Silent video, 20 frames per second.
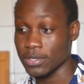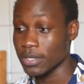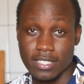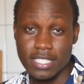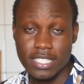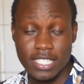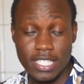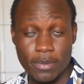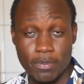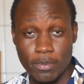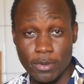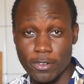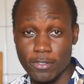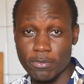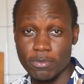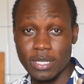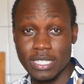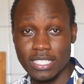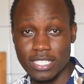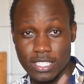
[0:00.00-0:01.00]
This
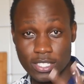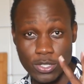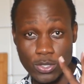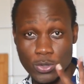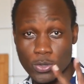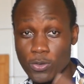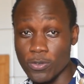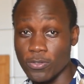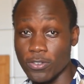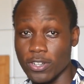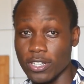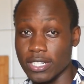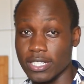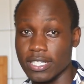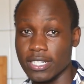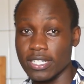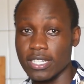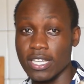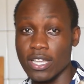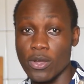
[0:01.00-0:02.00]
improvement is
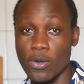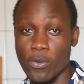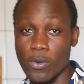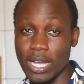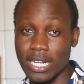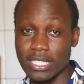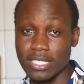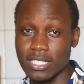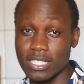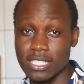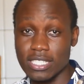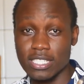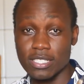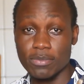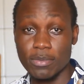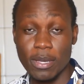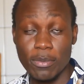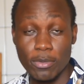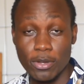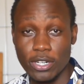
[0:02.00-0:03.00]
twofold. One is
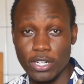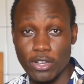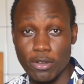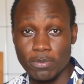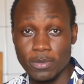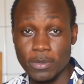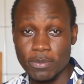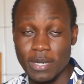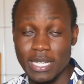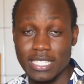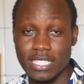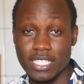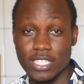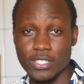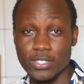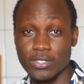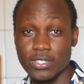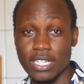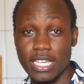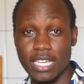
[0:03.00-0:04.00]
memory
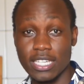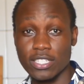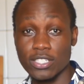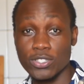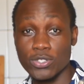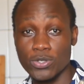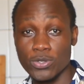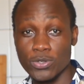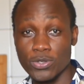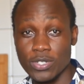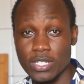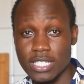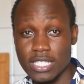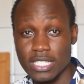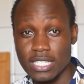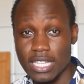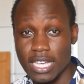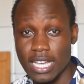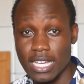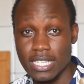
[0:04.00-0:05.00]
optimization, and two
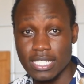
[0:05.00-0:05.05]
is